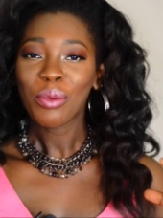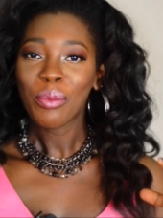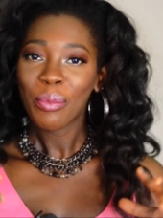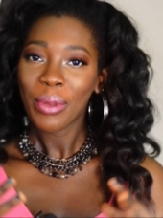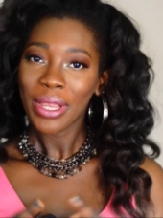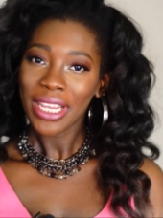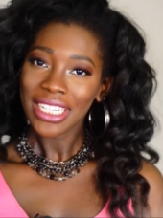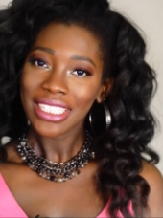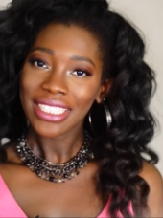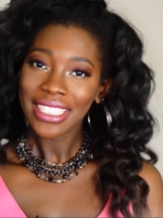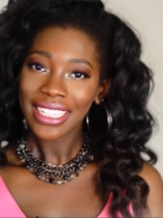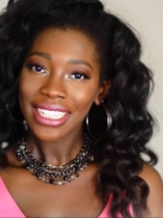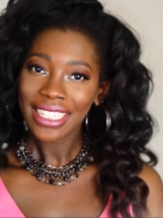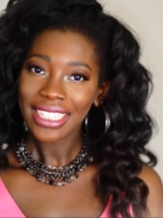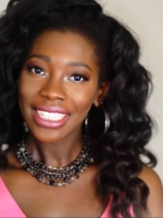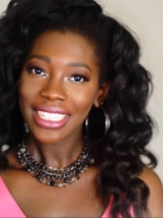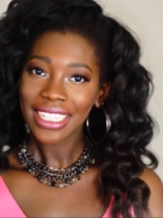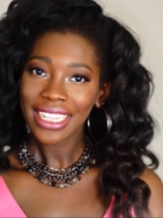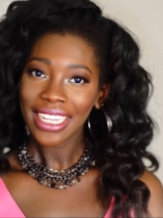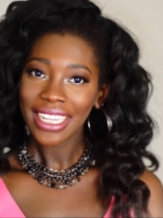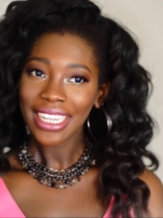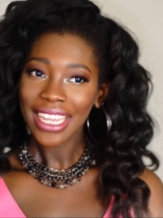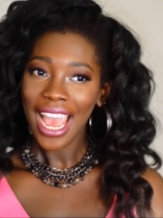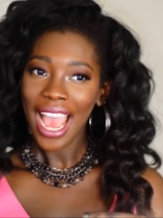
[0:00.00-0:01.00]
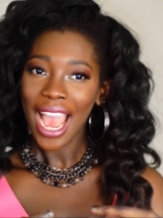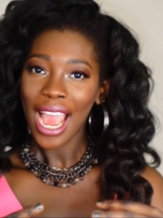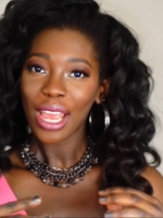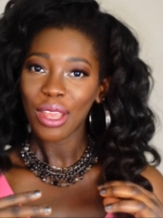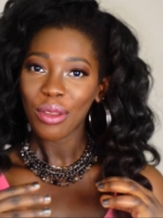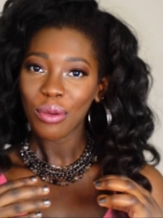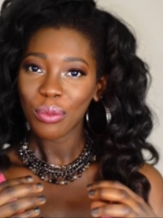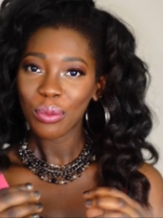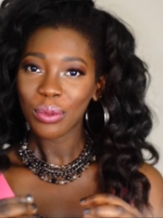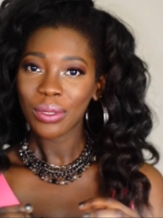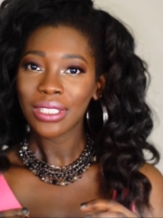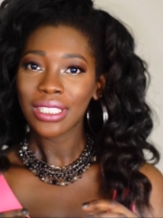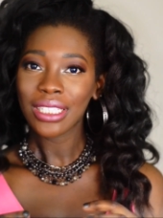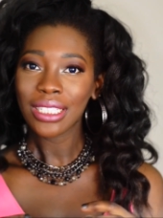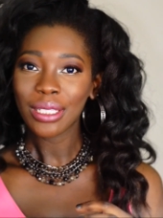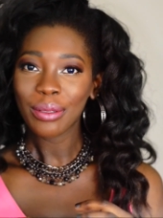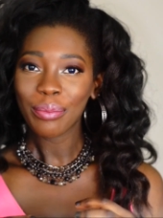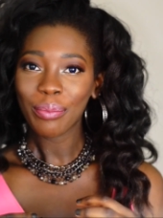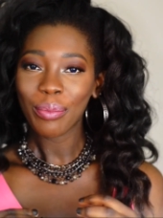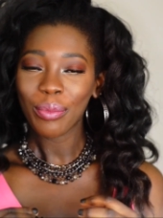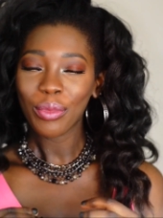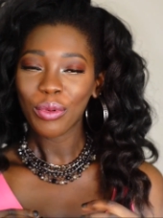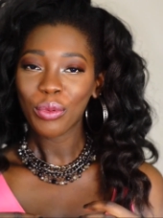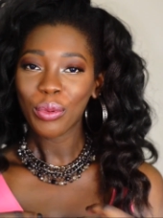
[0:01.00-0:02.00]
So basically
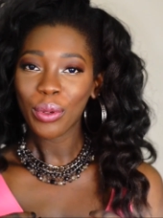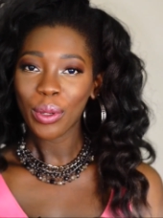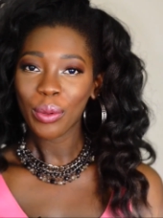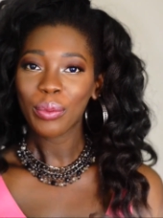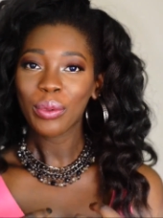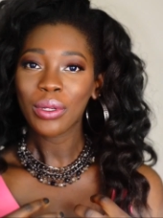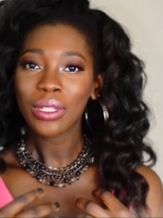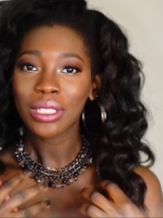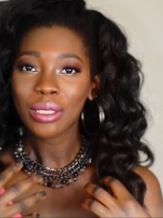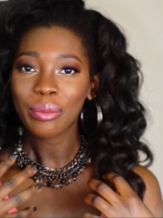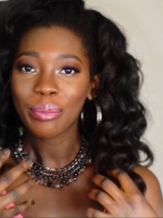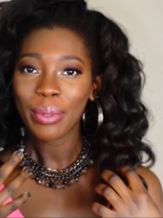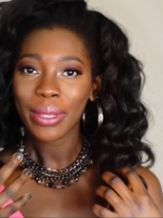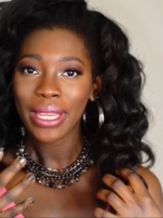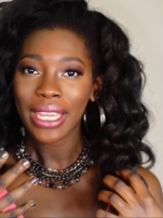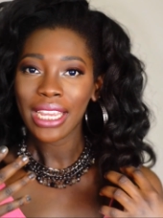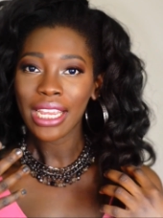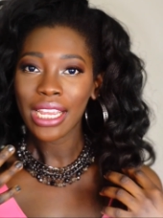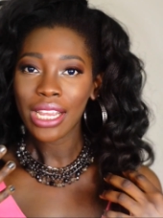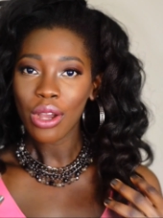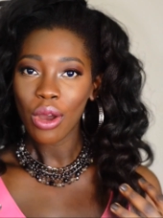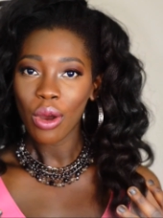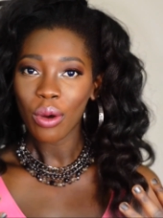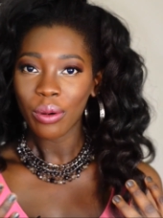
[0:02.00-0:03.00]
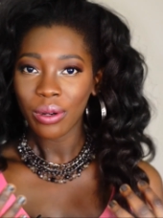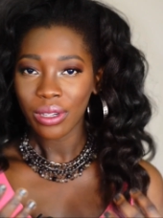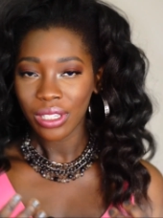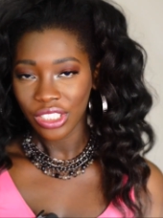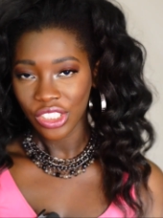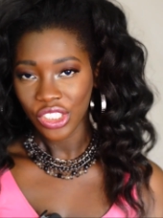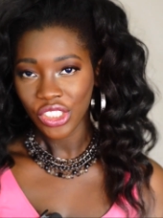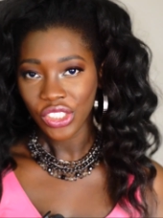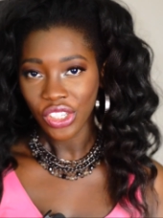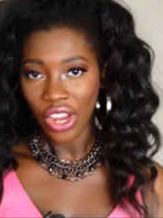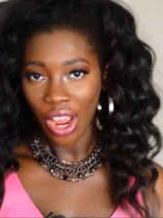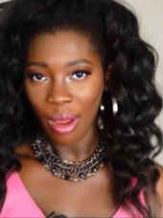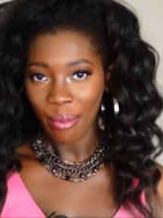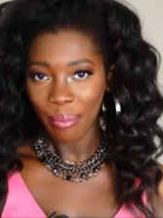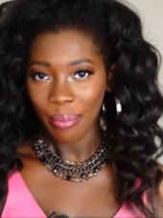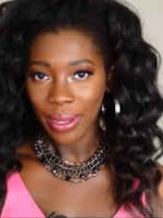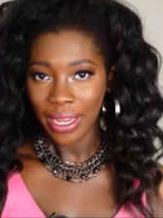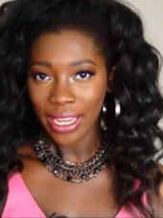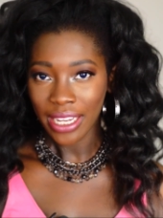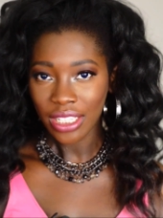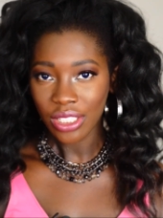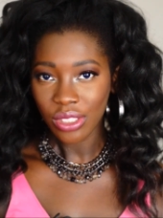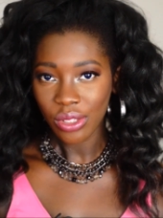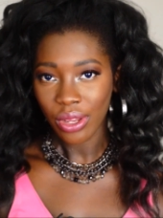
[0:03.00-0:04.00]
we will be going
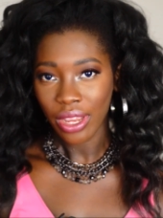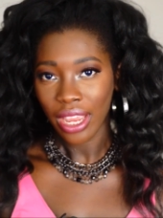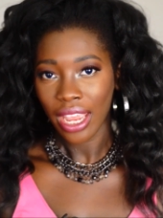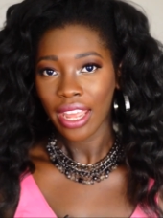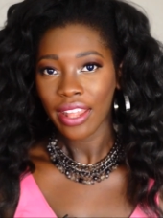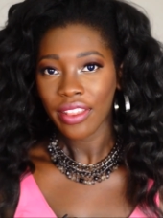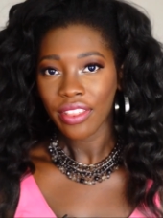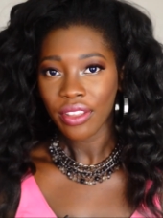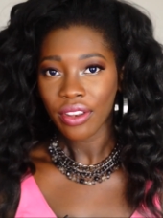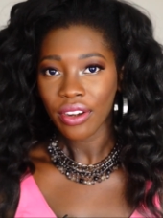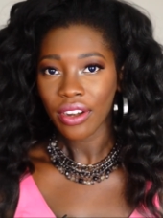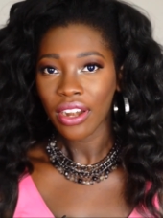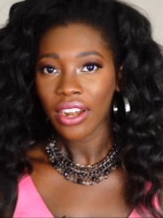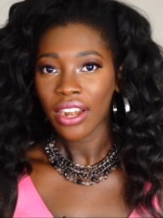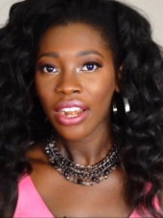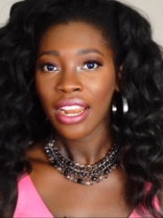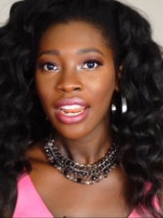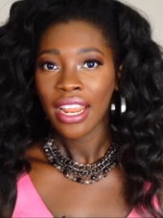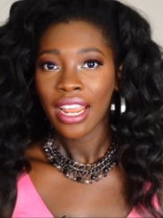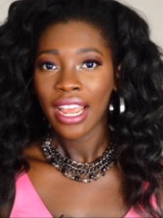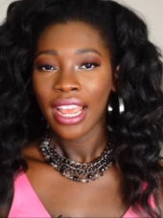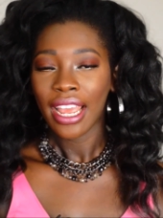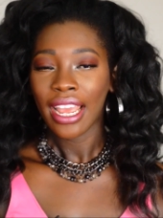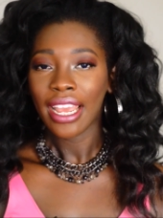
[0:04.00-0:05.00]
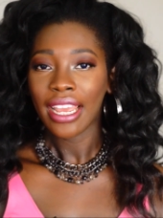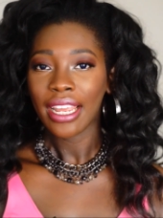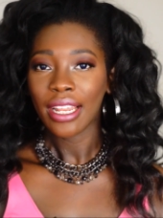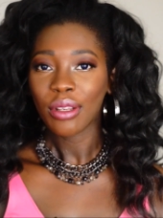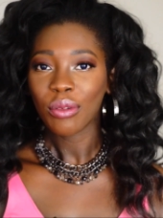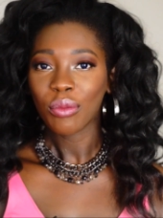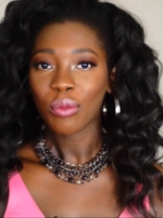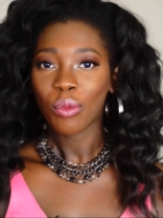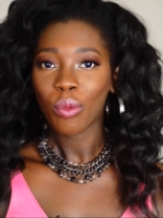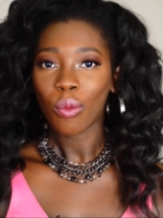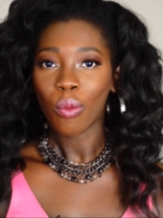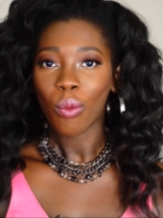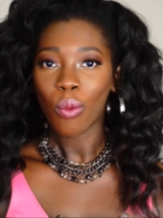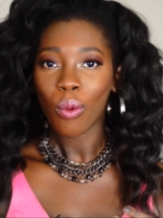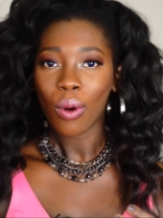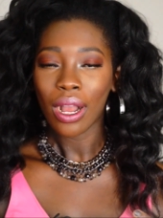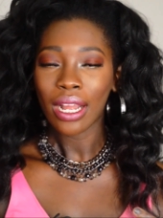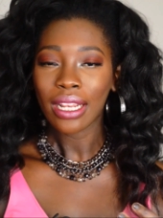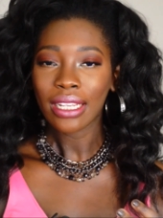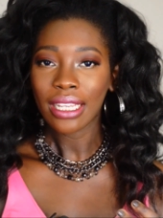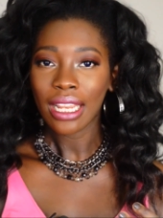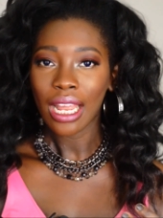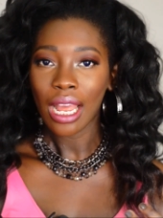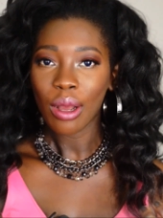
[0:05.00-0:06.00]
shopping together, and
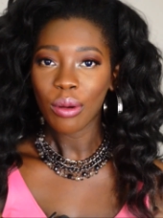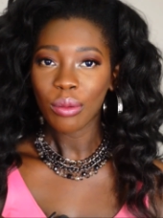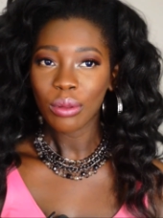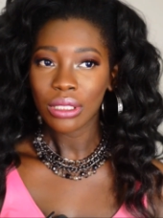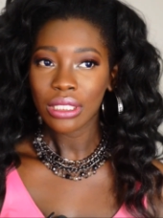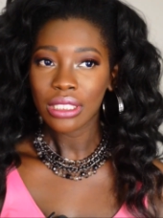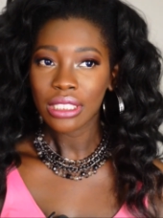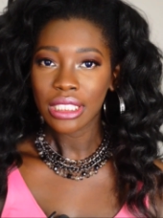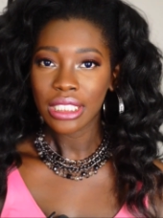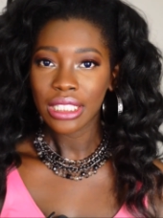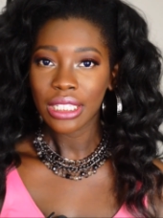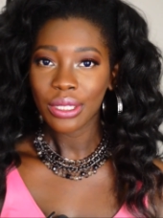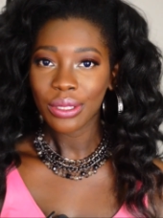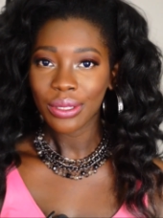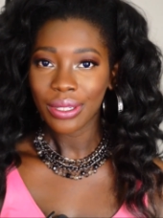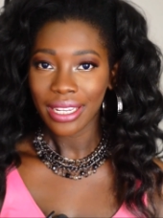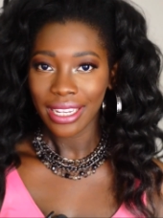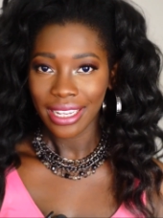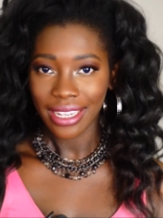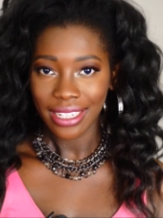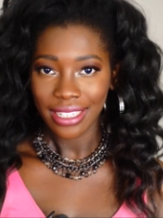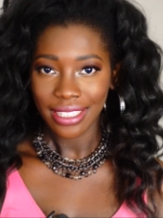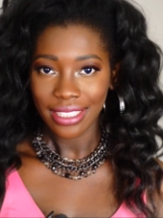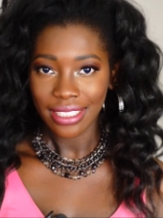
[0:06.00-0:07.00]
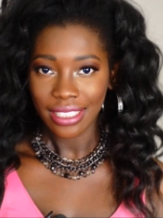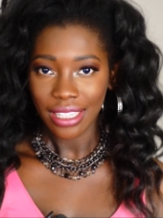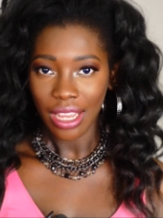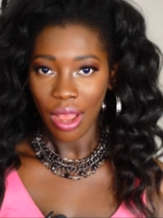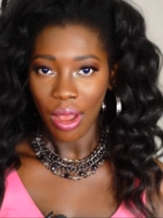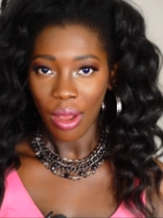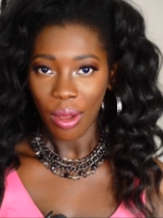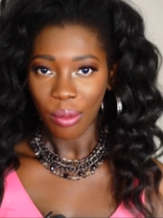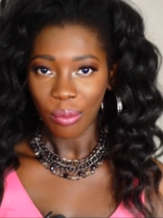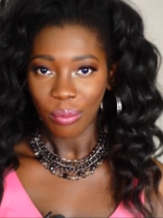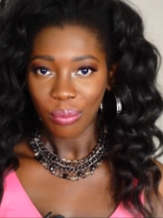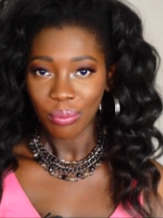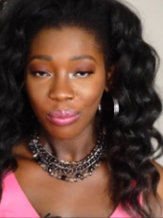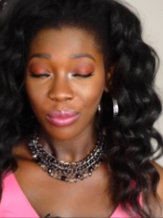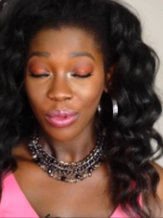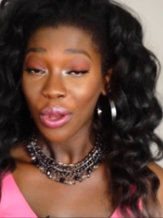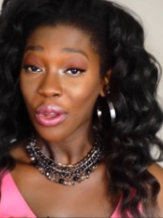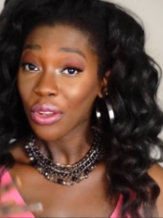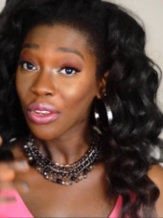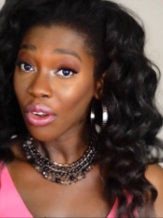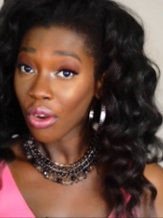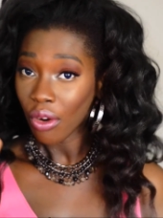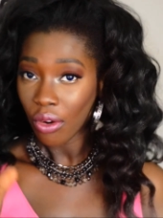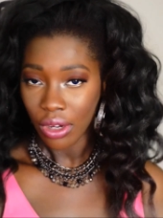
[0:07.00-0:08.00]
what I will do is on
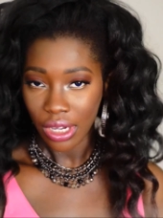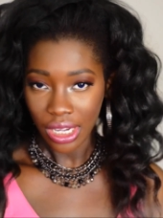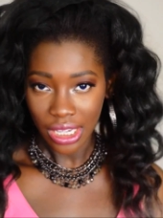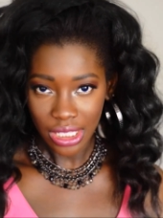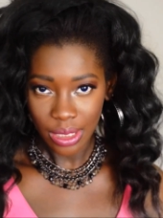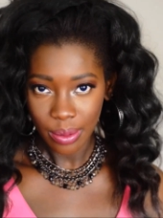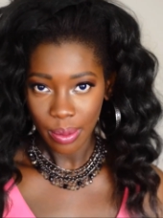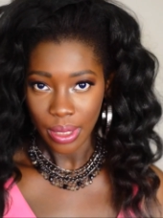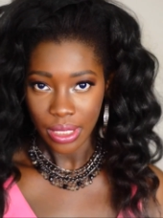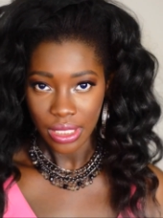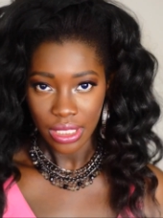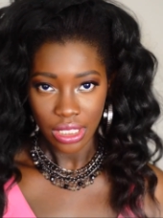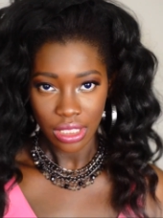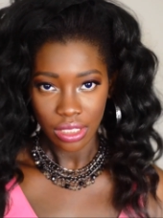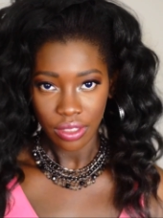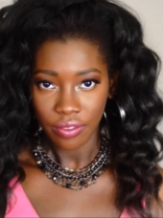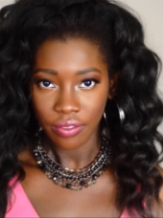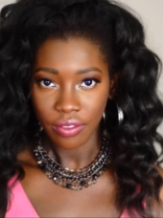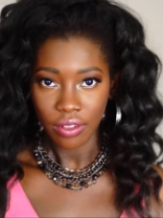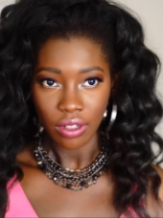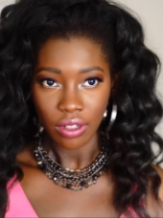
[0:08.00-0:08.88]
your own expenses, of